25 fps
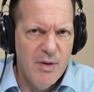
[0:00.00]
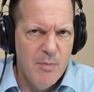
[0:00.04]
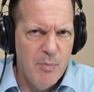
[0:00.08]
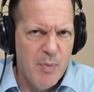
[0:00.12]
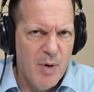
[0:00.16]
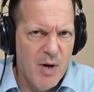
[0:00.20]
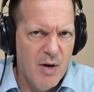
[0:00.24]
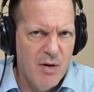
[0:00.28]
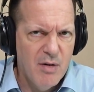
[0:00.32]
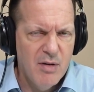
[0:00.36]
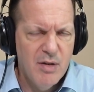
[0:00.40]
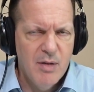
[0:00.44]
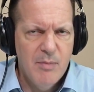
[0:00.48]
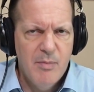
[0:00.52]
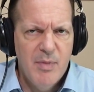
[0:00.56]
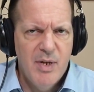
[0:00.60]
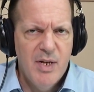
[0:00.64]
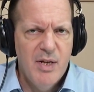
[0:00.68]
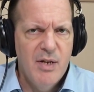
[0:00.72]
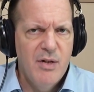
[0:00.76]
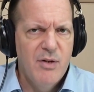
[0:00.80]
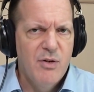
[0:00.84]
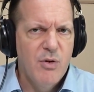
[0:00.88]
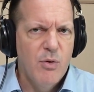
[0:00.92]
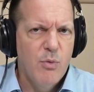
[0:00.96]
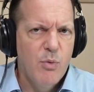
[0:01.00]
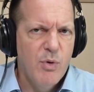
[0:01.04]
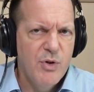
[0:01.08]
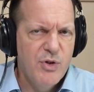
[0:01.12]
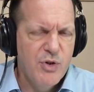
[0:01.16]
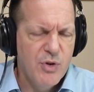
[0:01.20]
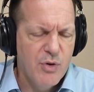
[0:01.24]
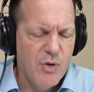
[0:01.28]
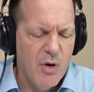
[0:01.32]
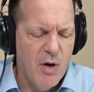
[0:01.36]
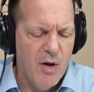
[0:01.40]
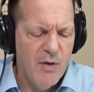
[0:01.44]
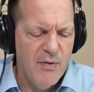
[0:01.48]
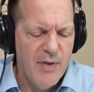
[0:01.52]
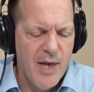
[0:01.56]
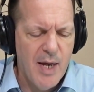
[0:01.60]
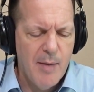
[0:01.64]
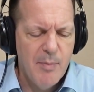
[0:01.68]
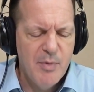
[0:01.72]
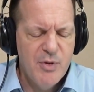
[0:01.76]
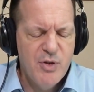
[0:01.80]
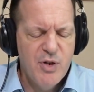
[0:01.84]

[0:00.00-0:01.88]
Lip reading: Parliament or what you call that.